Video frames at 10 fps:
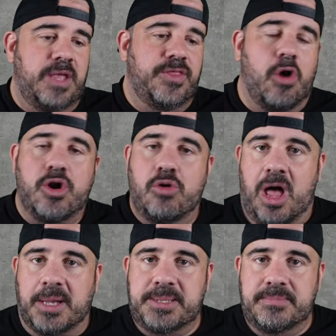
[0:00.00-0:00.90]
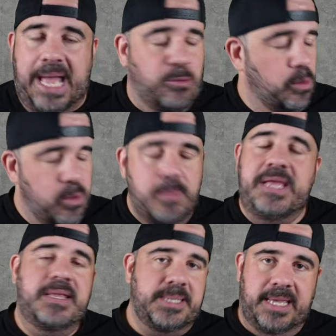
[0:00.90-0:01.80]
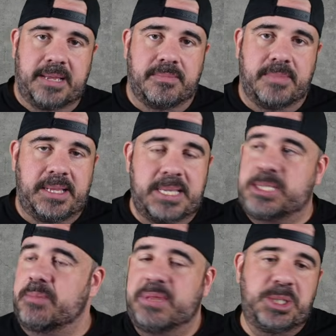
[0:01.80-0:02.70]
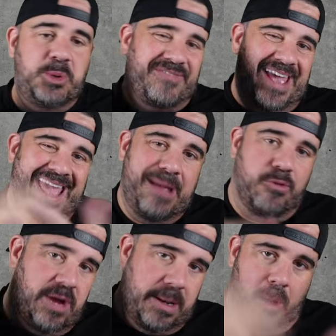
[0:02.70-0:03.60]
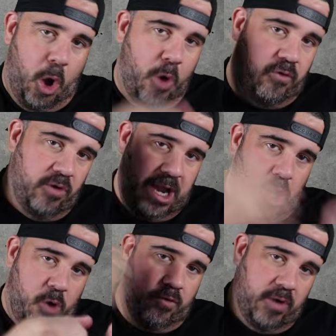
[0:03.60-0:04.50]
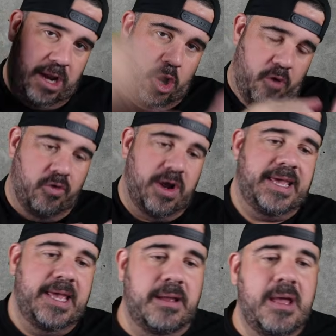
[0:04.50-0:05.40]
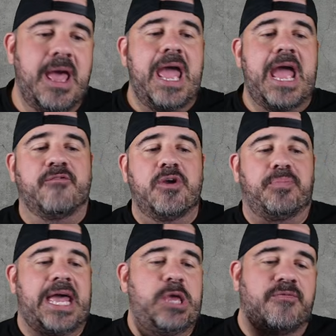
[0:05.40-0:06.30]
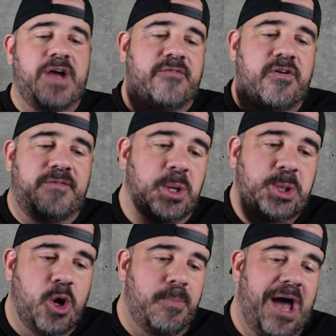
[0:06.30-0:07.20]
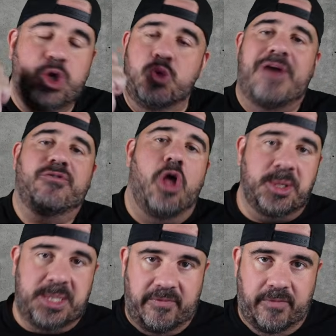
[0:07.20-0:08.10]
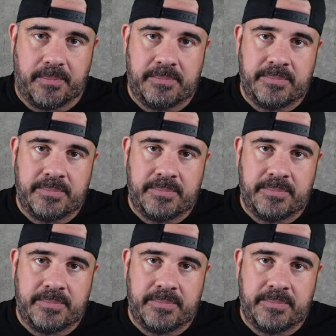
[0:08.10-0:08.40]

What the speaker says: There are no locks. I will repeat this again. This is some things you have to hammer in over and over again. Every play you have ever felt sure about, you have lost some of them.